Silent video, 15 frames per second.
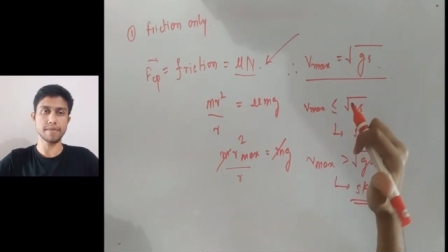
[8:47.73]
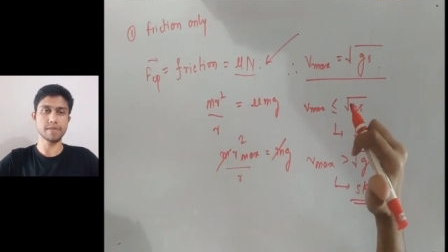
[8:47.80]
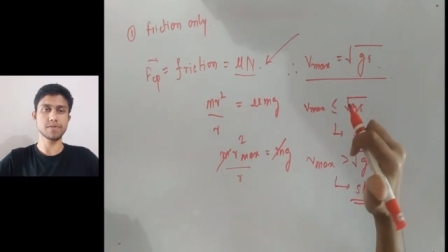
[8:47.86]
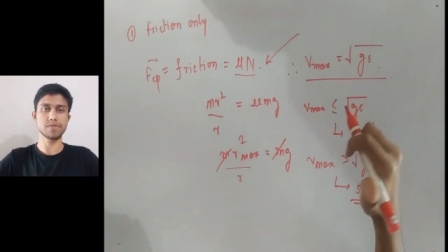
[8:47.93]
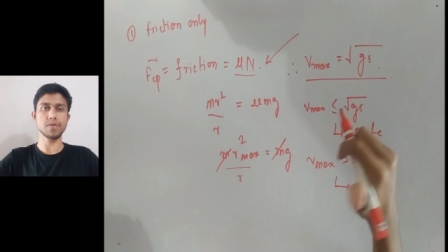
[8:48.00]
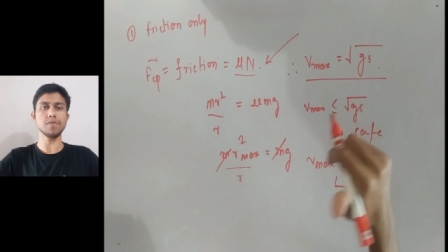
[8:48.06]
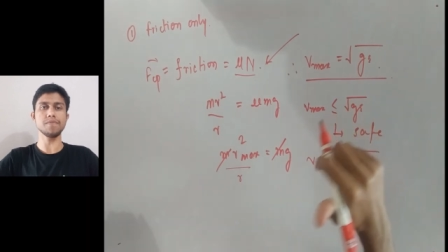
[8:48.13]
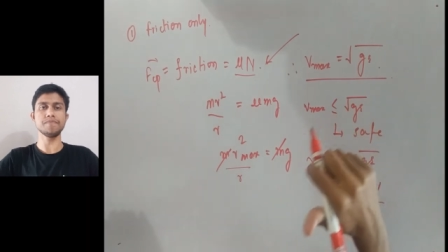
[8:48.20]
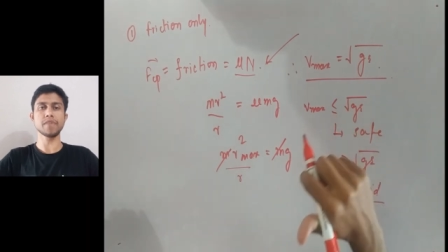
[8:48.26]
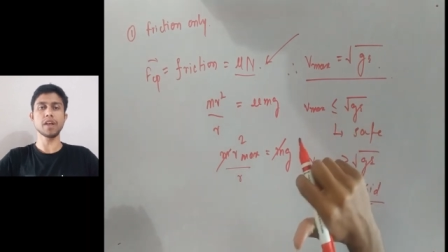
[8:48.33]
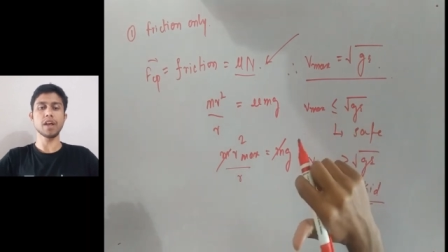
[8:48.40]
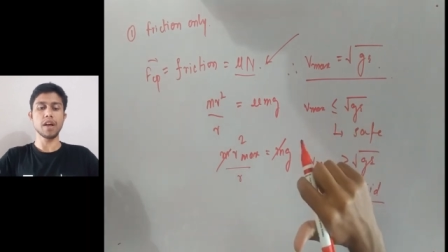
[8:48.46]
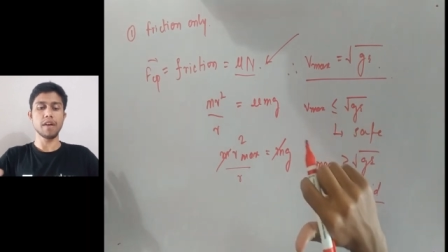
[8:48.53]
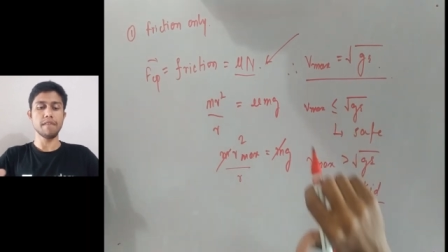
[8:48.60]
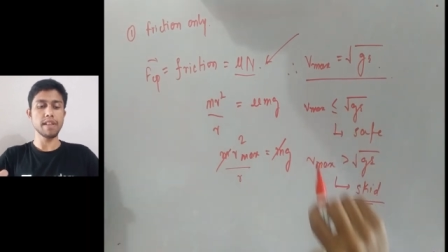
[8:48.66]
So
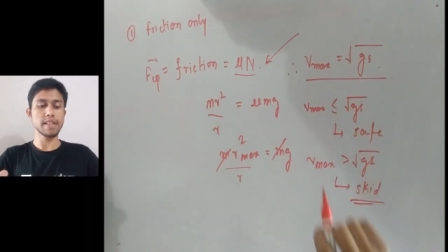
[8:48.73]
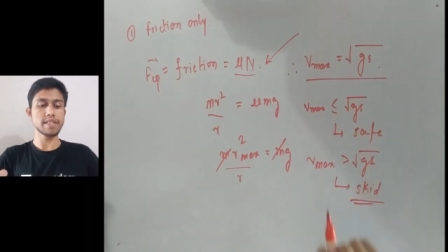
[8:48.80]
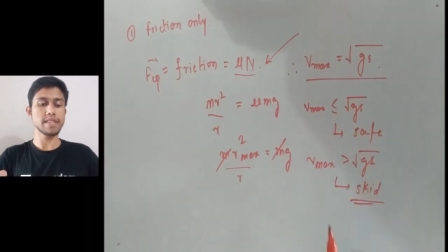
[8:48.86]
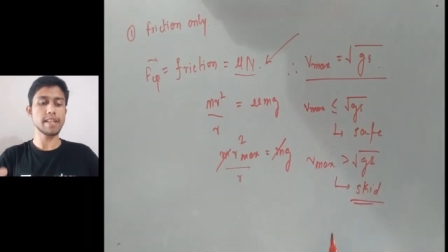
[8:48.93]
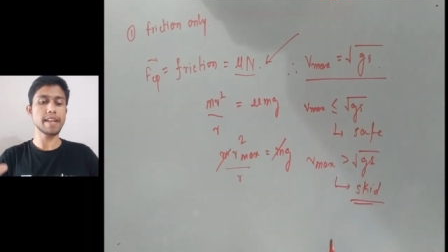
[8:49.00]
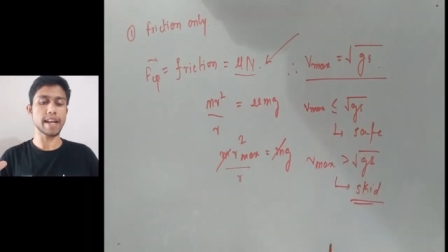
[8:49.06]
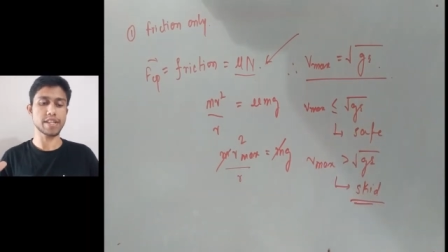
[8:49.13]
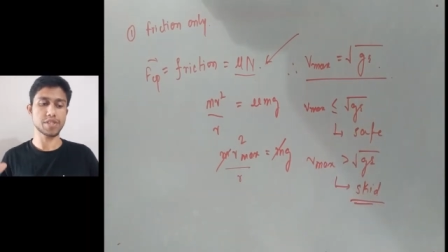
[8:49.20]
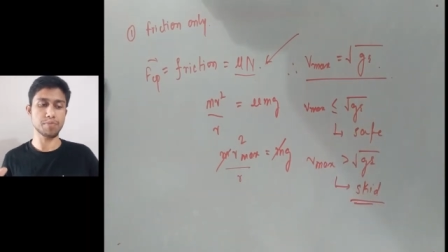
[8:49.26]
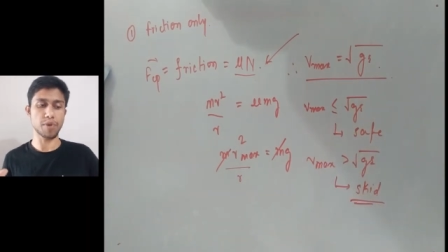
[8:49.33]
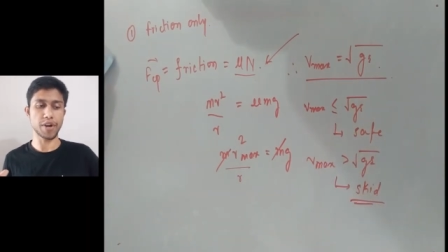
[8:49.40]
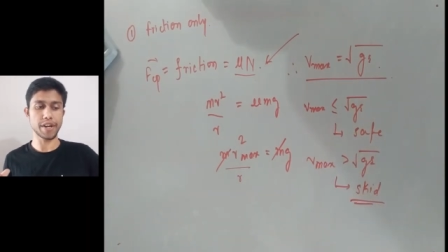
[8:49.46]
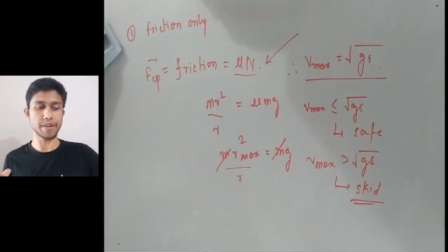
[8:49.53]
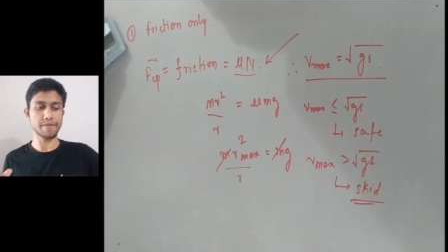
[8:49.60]
we'll see the next point.